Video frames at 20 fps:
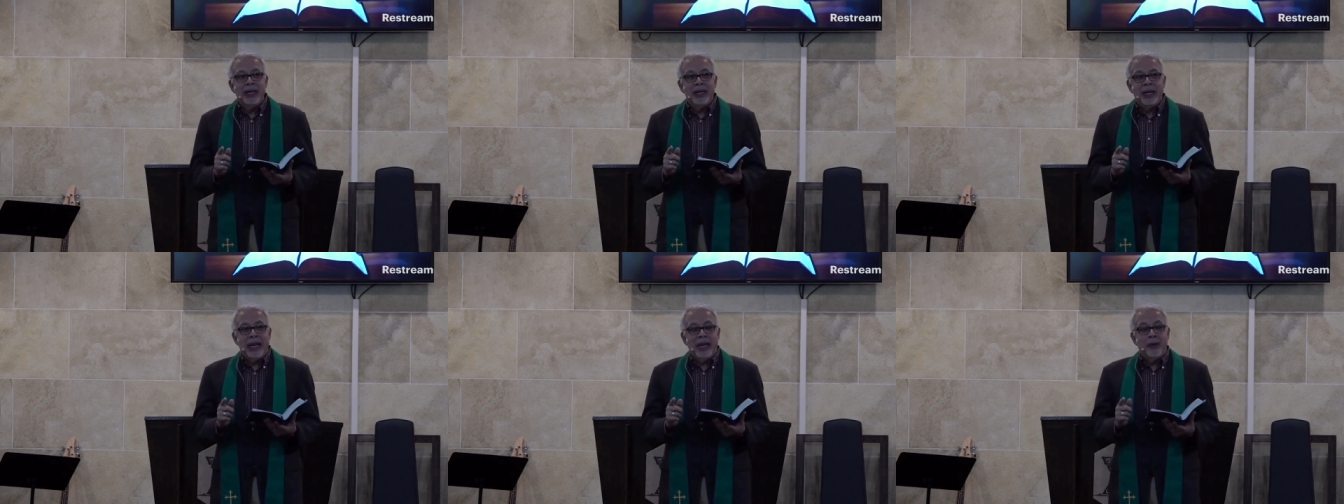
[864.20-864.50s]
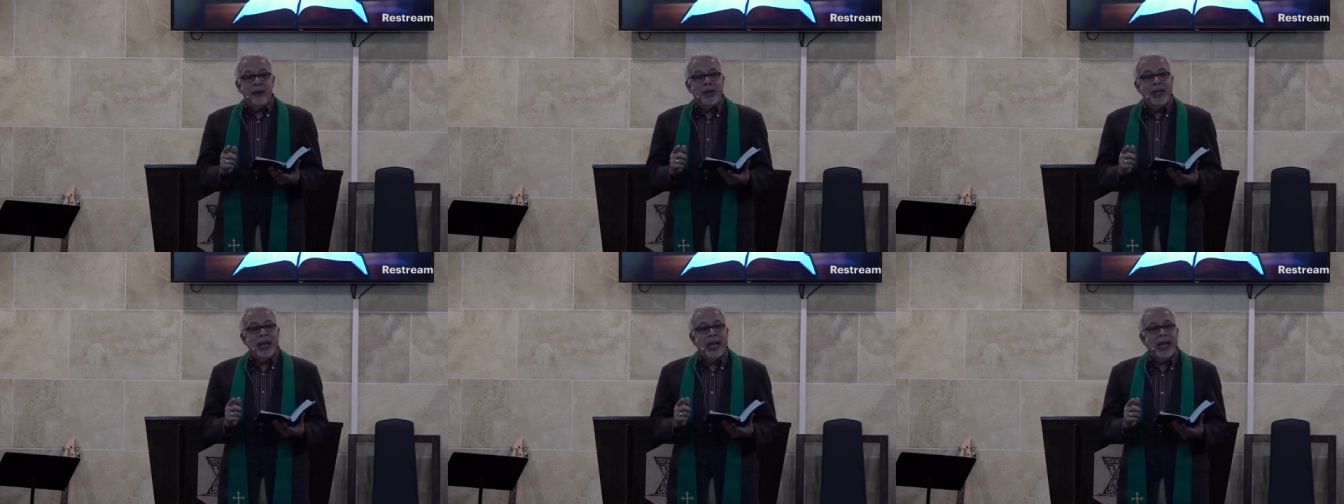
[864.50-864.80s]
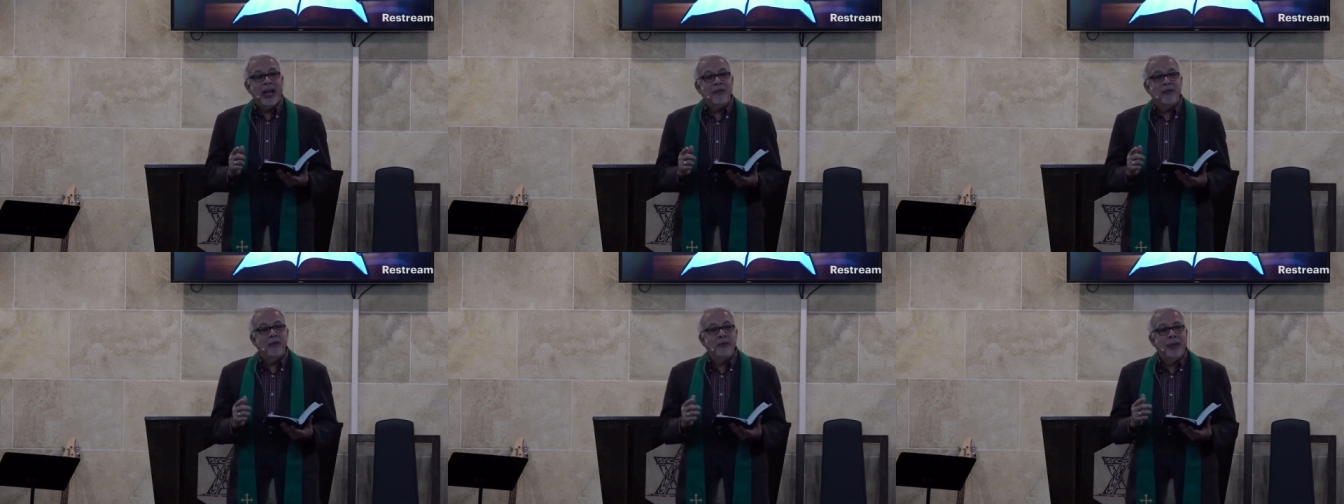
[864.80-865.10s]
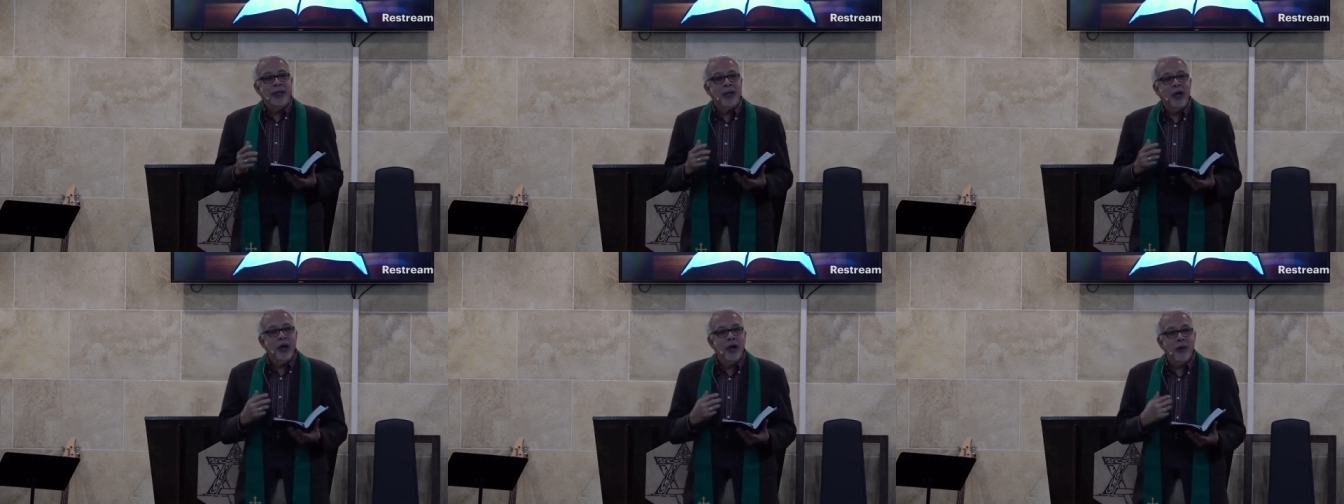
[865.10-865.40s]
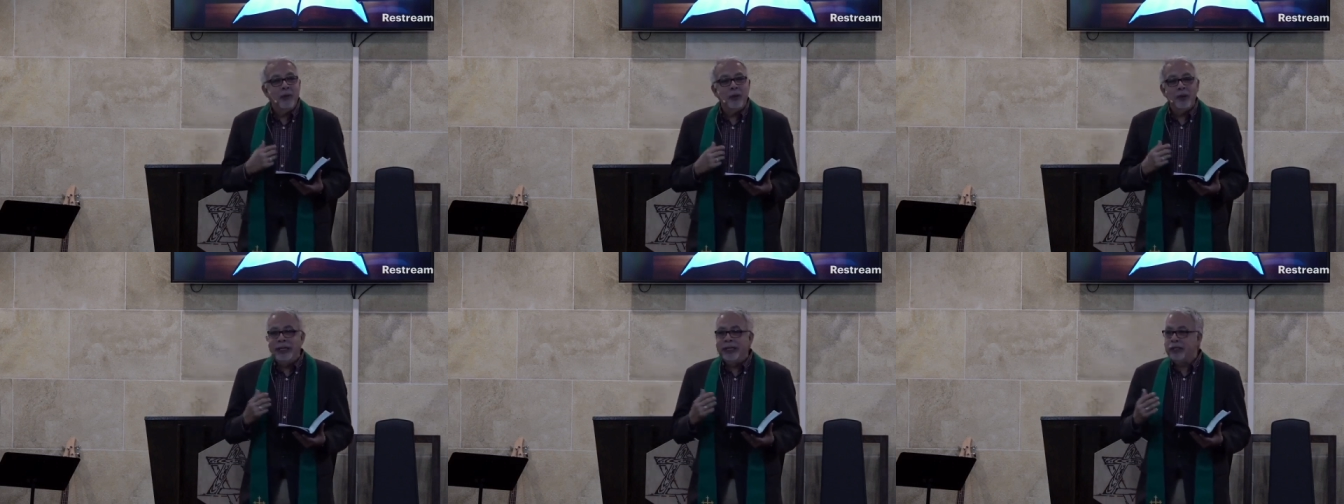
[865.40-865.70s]
And we have to be
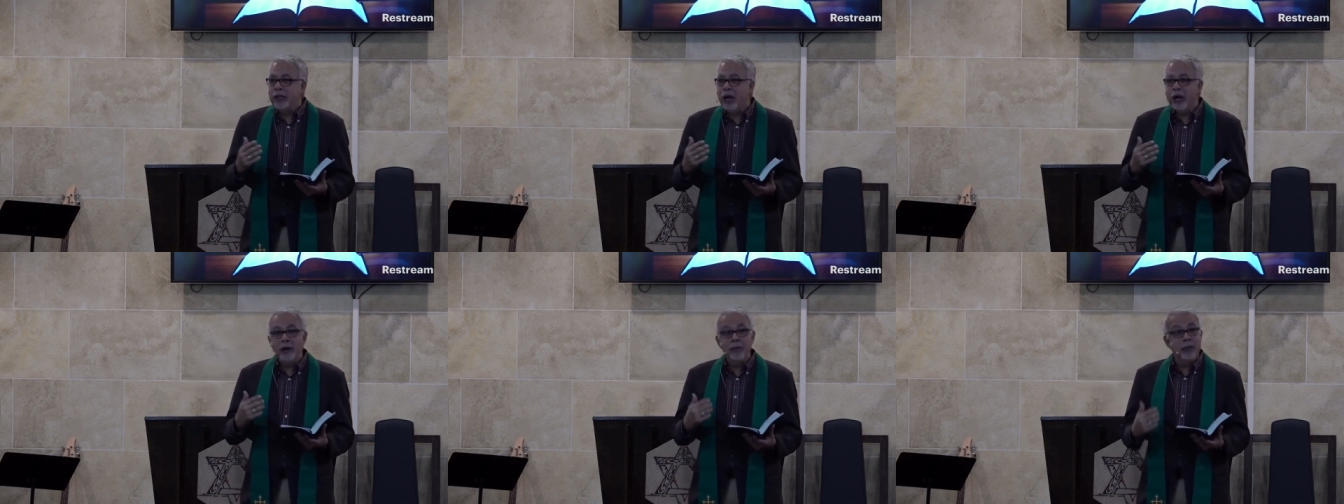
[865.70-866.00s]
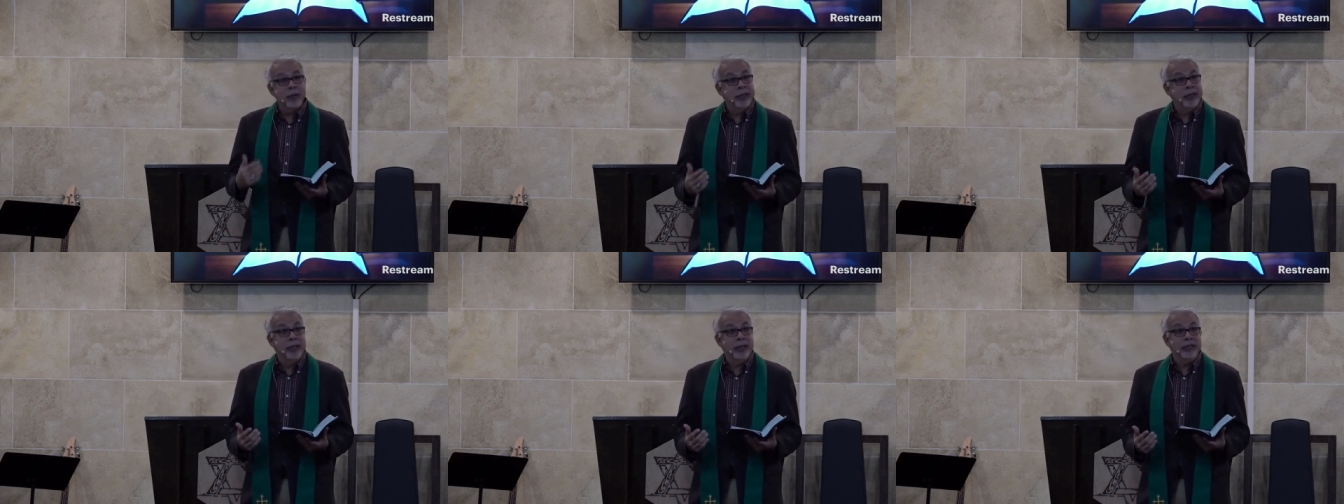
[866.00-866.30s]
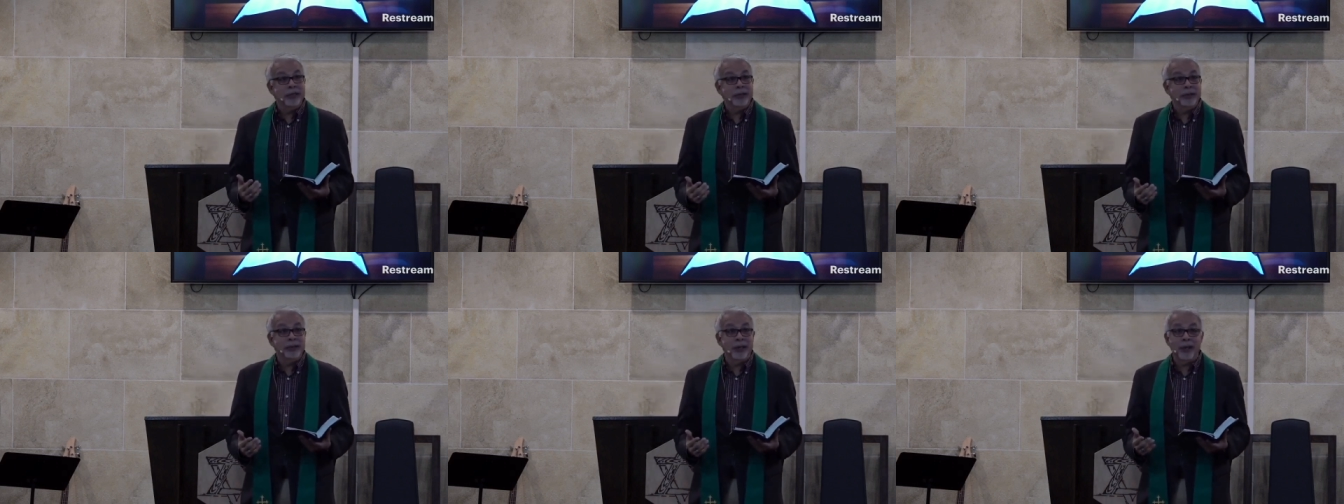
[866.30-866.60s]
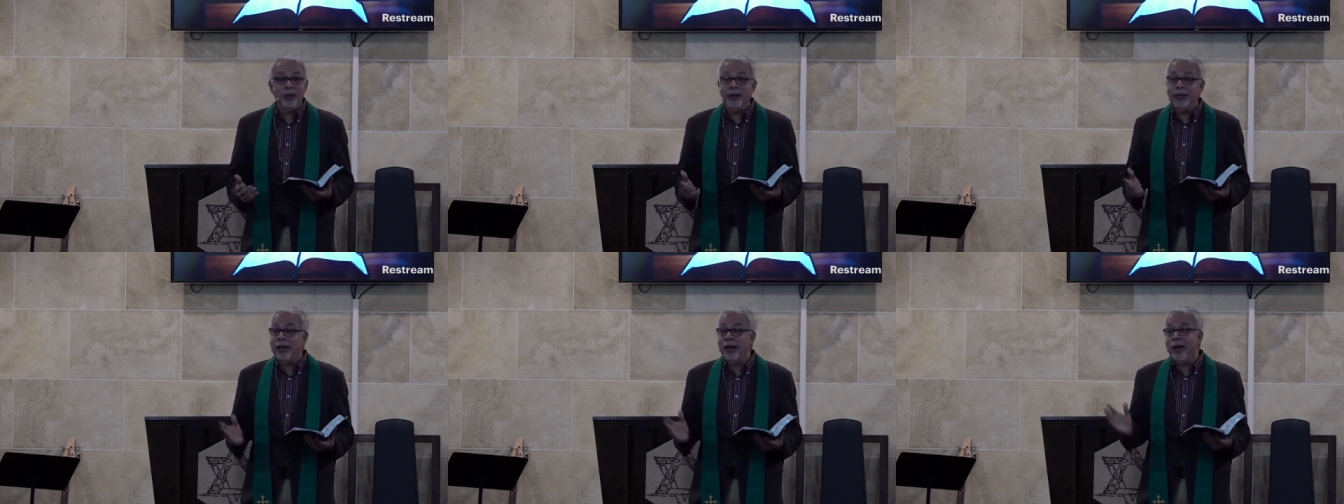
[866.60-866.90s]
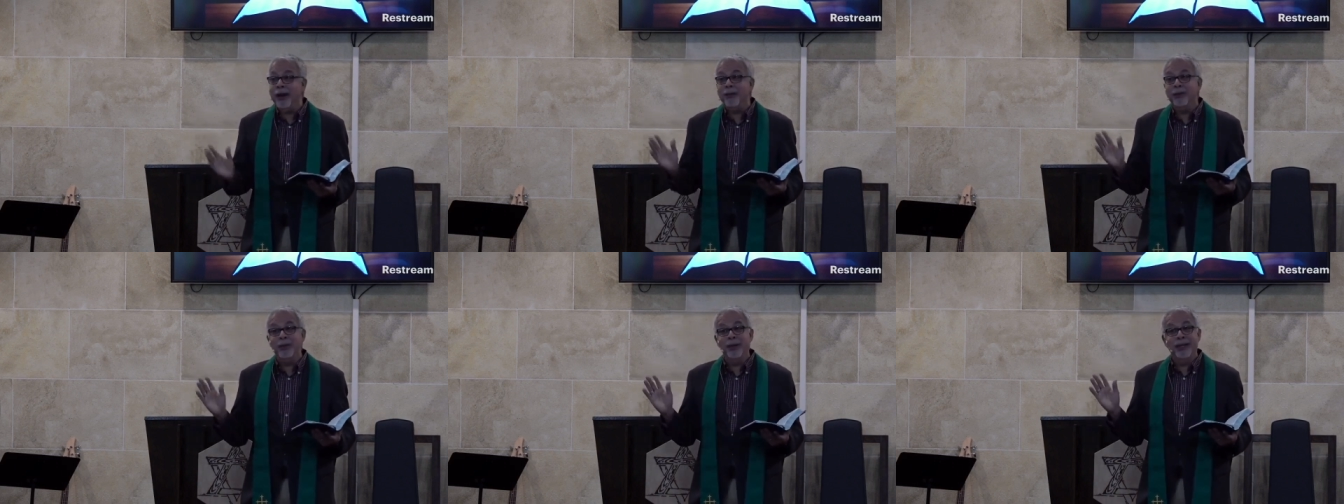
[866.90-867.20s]
humble. He's humbling us, certainly
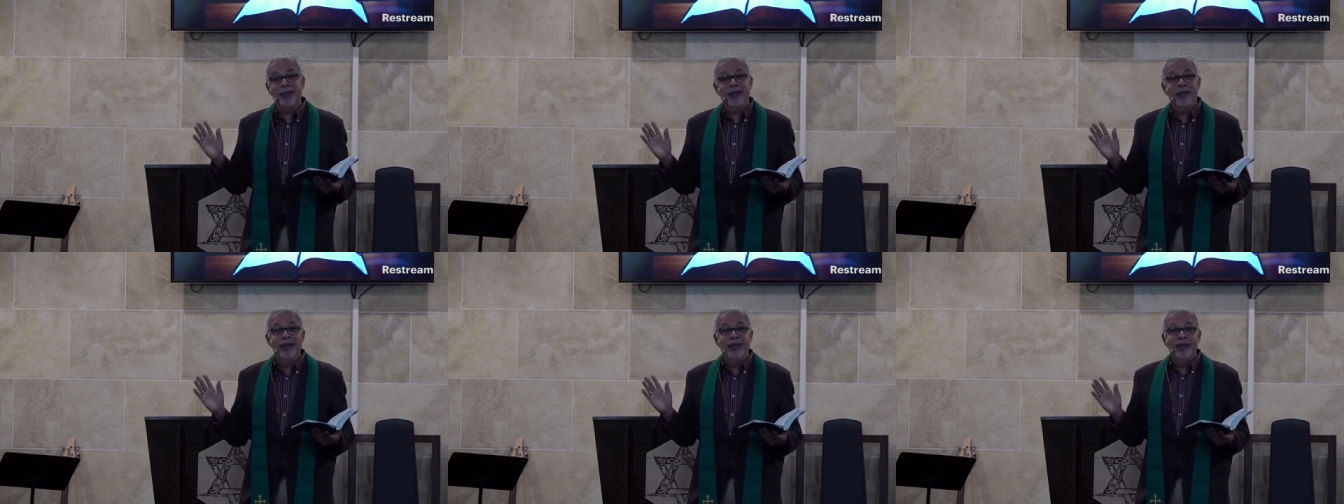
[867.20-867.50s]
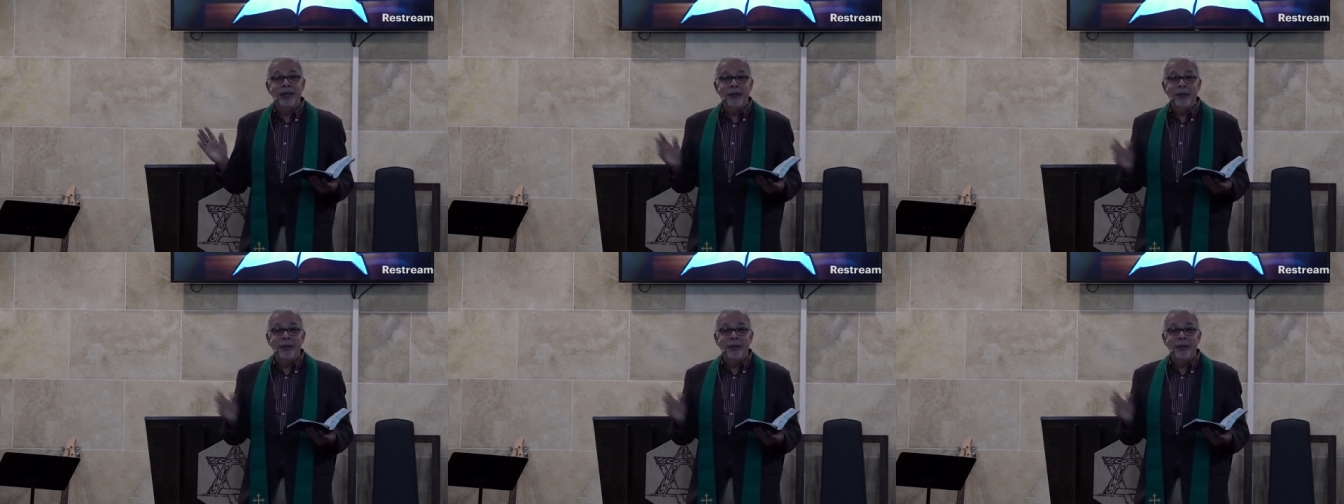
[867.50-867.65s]
humbling.